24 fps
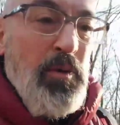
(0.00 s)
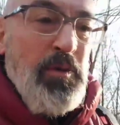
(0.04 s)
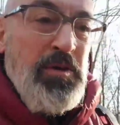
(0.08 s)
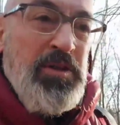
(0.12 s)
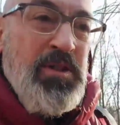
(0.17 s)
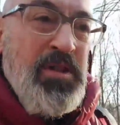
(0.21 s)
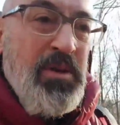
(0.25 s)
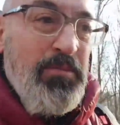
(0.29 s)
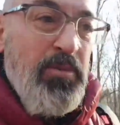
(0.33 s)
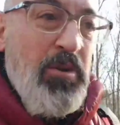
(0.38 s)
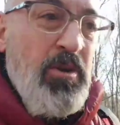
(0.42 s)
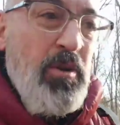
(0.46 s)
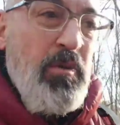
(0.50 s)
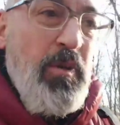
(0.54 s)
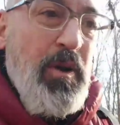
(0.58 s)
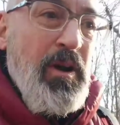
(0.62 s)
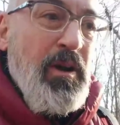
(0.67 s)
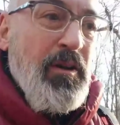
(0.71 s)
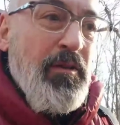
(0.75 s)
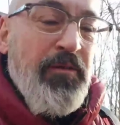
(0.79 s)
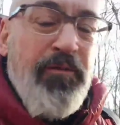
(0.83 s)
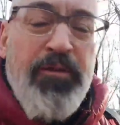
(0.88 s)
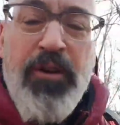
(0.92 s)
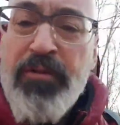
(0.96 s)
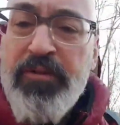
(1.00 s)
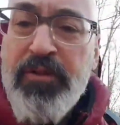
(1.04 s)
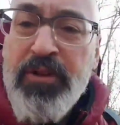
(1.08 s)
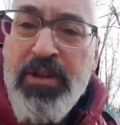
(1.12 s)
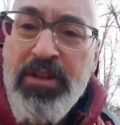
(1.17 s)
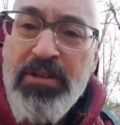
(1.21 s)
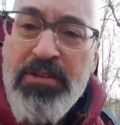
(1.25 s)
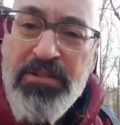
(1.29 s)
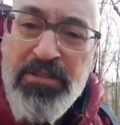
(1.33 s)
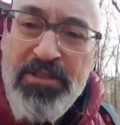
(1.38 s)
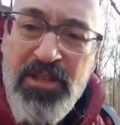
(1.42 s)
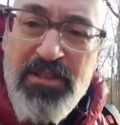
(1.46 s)
was somewhere around
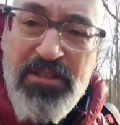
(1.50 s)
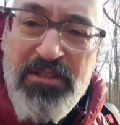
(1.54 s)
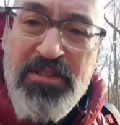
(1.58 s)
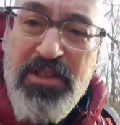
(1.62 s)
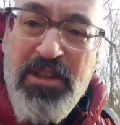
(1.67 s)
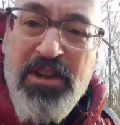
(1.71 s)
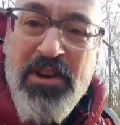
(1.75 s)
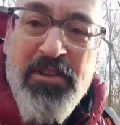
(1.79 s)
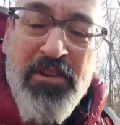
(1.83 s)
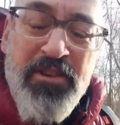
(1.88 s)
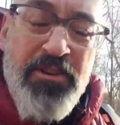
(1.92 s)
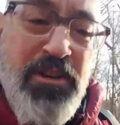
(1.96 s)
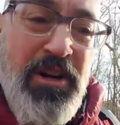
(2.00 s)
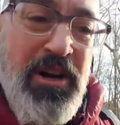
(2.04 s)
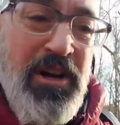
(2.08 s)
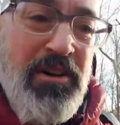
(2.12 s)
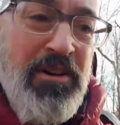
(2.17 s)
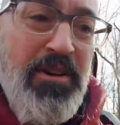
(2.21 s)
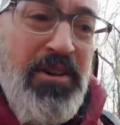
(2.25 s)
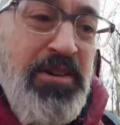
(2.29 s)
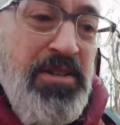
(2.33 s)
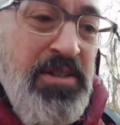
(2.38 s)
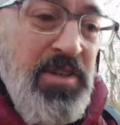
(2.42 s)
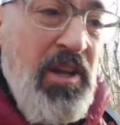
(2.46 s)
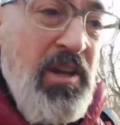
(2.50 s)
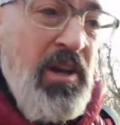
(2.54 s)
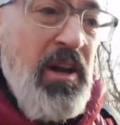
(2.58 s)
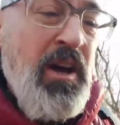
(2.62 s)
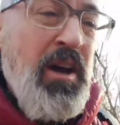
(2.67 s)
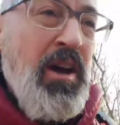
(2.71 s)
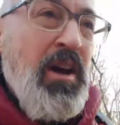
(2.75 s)
$1,500–$1,600,